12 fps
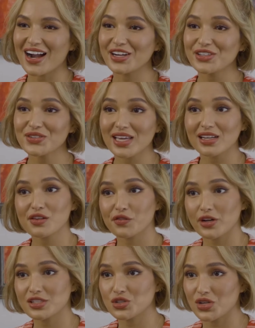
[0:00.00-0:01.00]
Are you getting
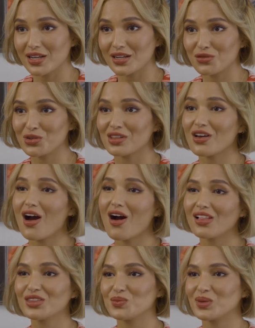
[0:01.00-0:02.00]
frustrated with
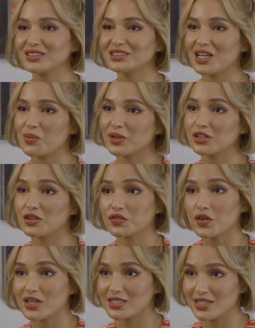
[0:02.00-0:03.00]
all the buildup in your
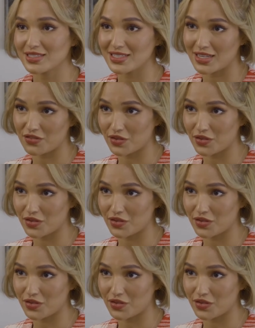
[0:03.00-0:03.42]
faucets and